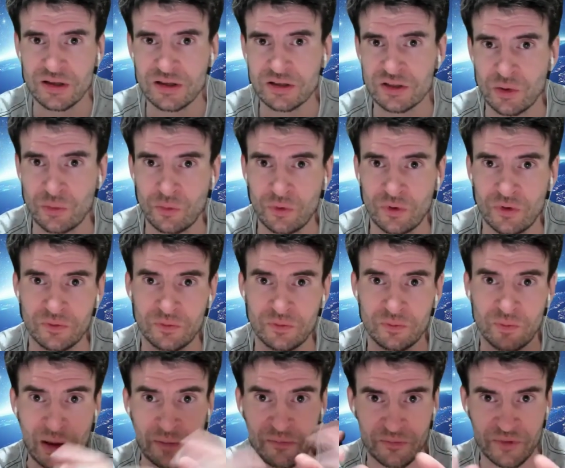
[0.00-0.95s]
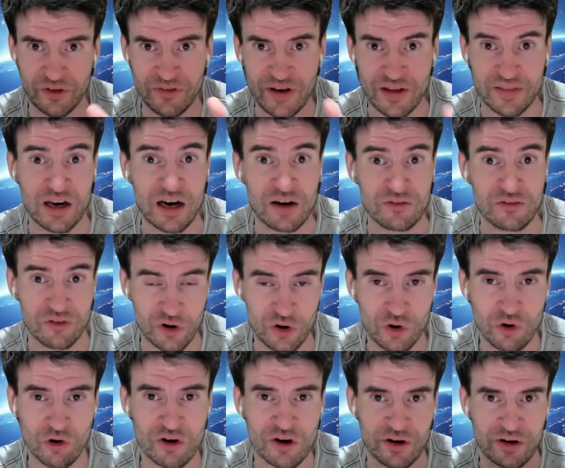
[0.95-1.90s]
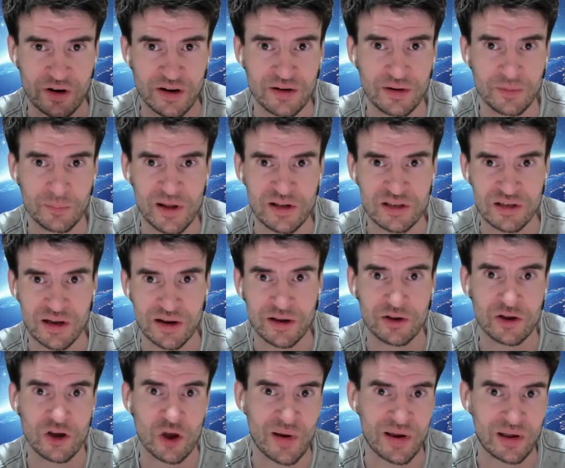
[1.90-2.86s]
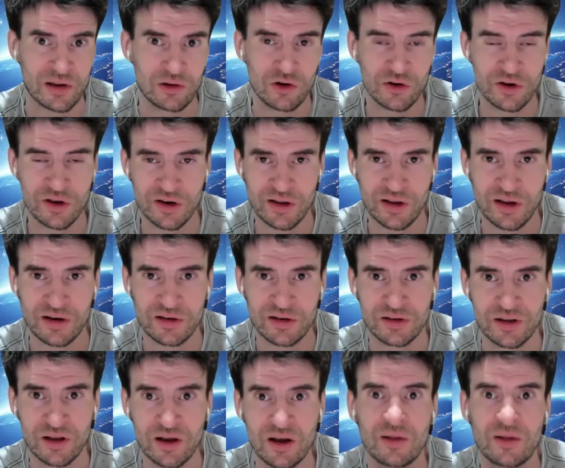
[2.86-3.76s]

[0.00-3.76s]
So the fact that I've recorded it means I can go back and look at it, and